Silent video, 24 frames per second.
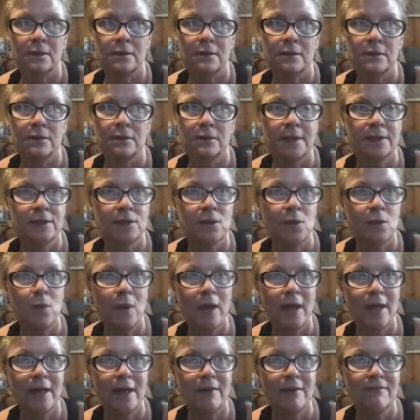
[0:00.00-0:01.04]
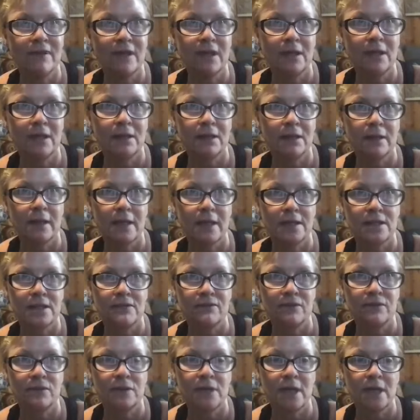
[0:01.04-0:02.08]
like the way I've eaten the last
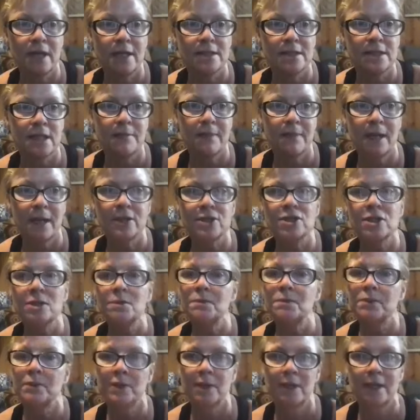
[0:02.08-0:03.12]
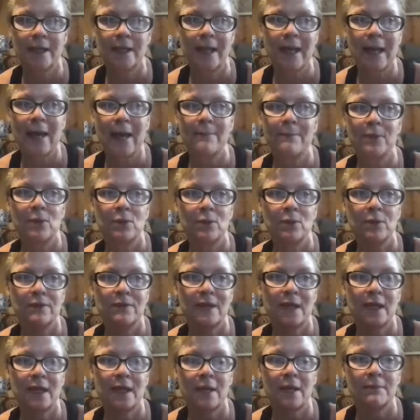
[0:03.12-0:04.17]
few days, I'm actually pretty happy with
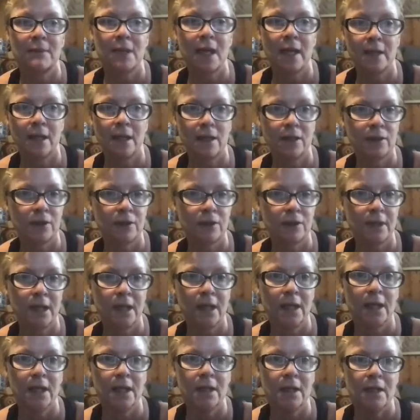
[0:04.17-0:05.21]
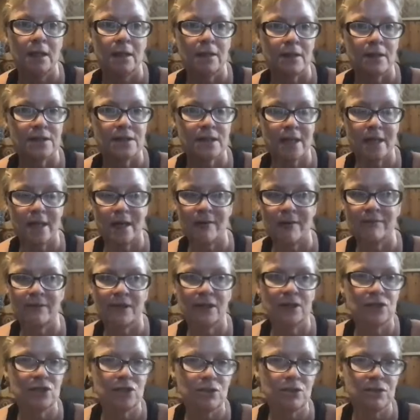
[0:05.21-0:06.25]
that. I'm not hungry because I have
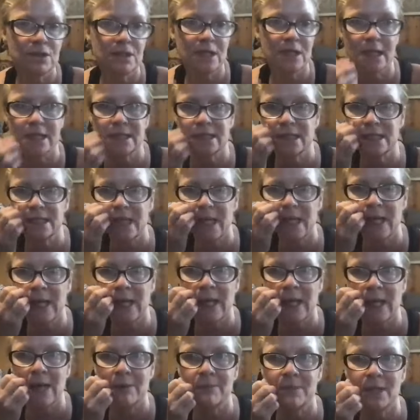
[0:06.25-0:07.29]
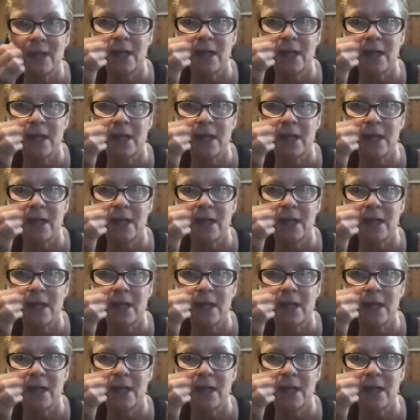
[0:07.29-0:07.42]
like 2 snacks a day. I'm